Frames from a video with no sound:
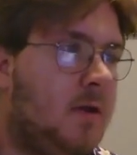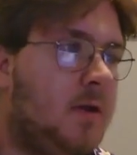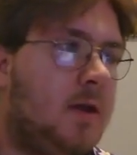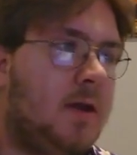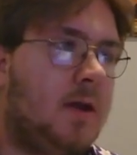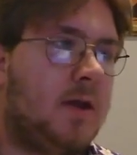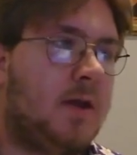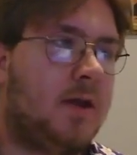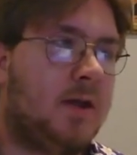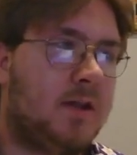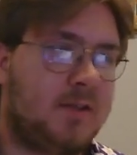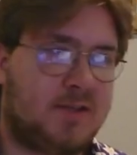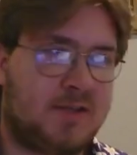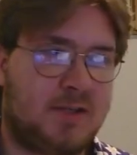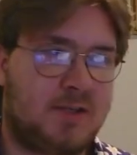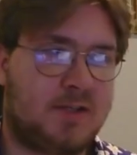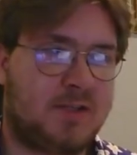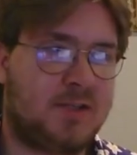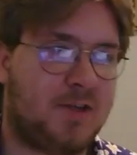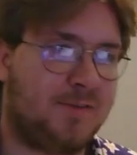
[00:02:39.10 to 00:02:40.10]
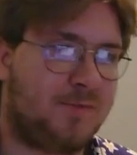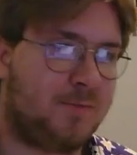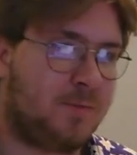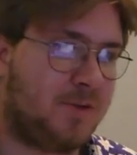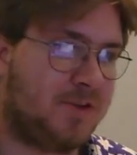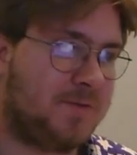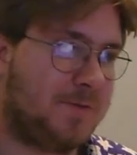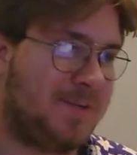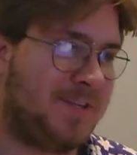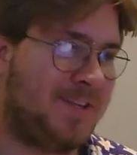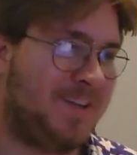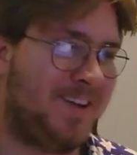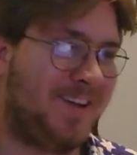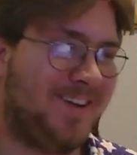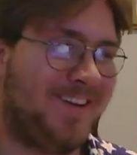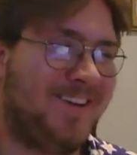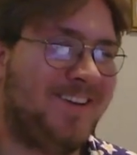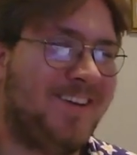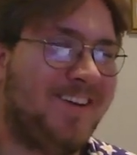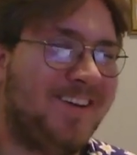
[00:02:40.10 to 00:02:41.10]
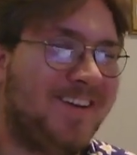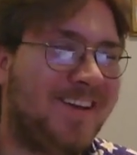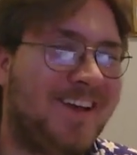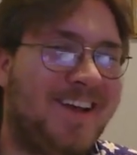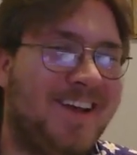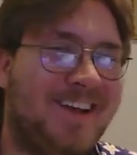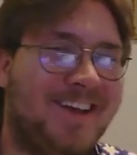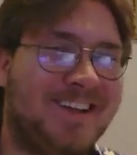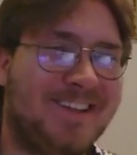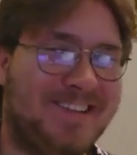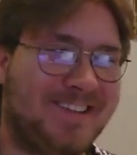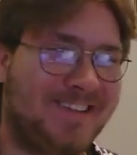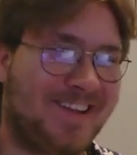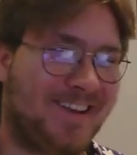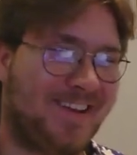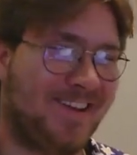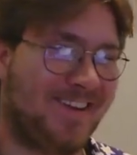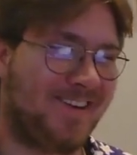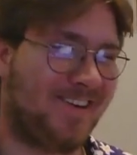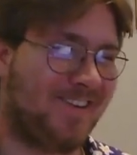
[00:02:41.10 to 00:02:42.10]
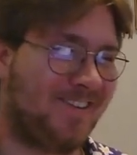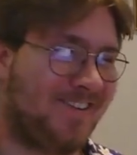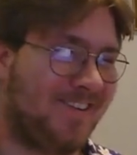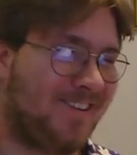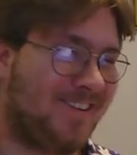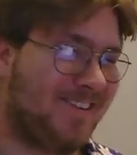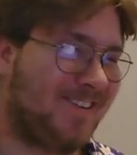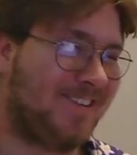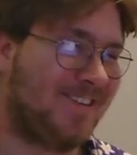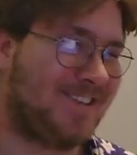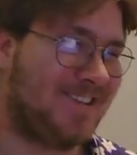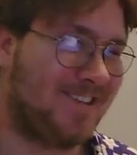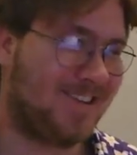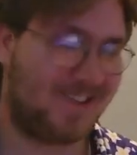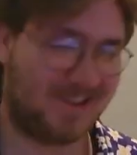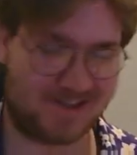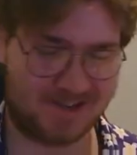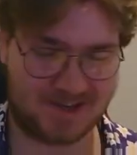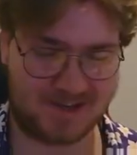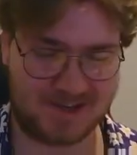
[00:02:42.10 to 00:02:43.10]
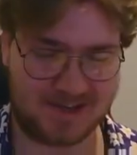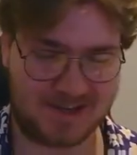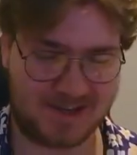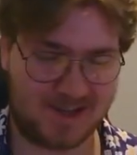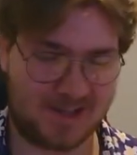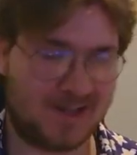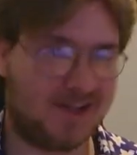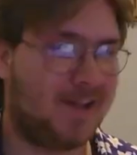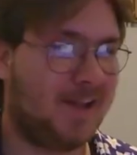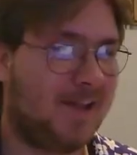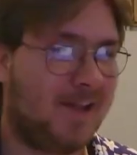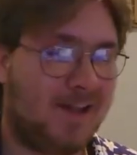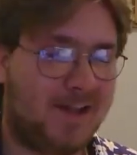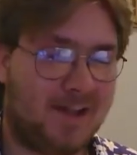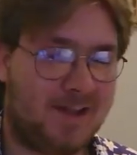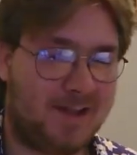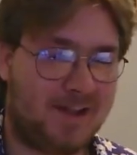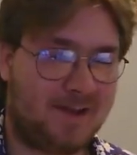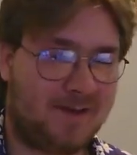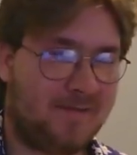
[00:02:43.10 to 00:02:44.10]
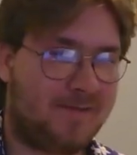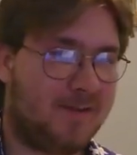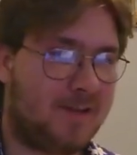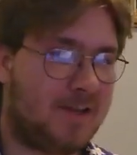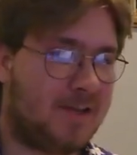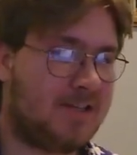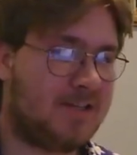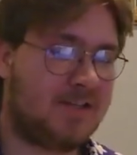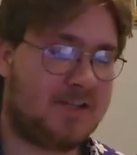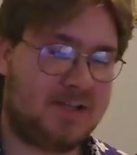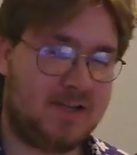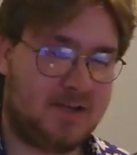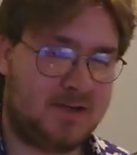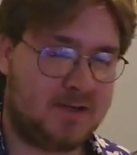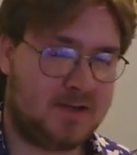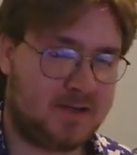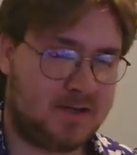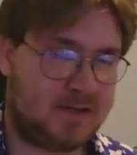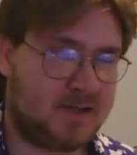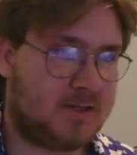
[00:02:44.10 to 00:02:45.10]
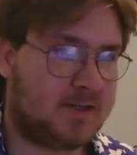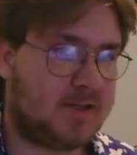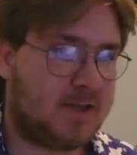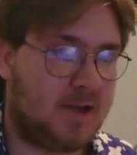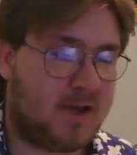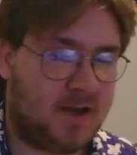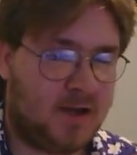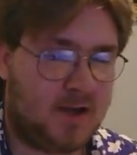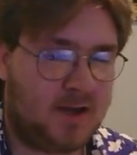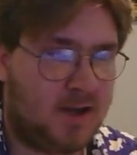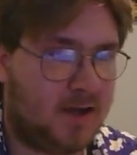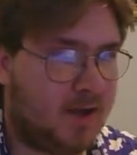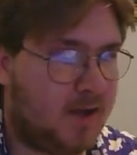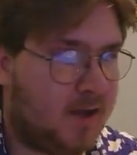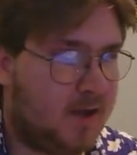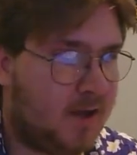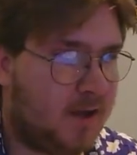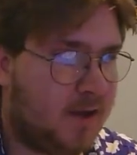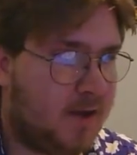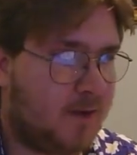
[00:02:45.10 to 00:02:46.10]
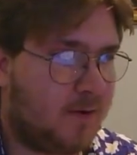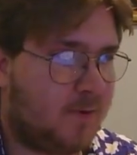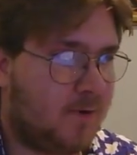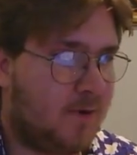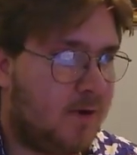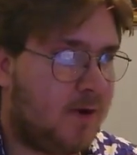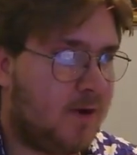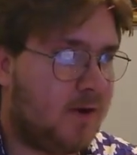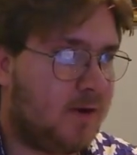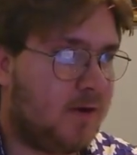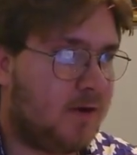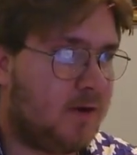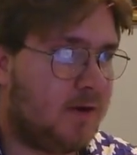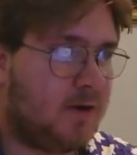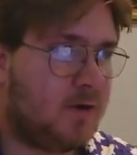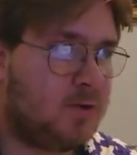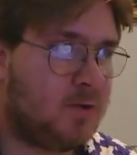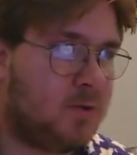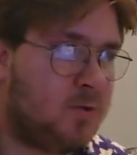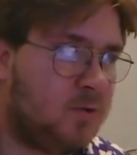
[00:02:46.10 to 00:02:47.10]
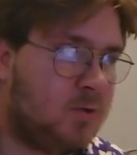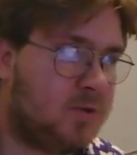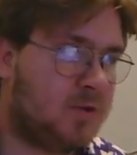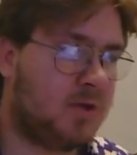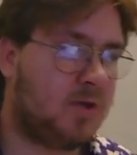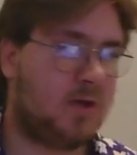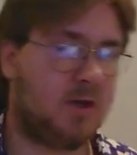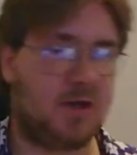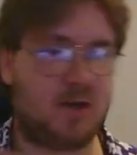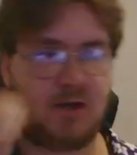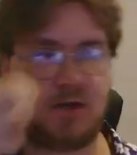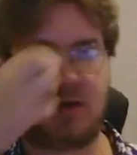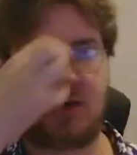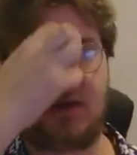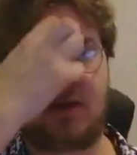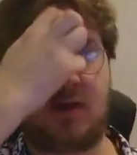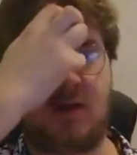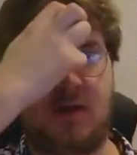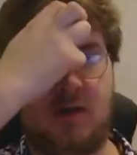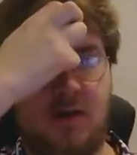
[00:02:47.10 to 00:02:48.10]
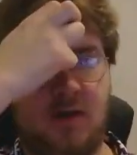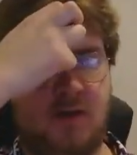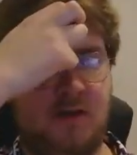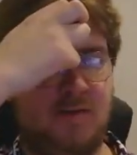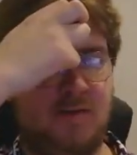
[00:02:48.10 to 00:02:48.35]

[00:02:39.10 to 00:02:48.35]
It's a soft once per turn, as a lot of old cards are. Then for the extenders, I run 2 Sonata. A lot of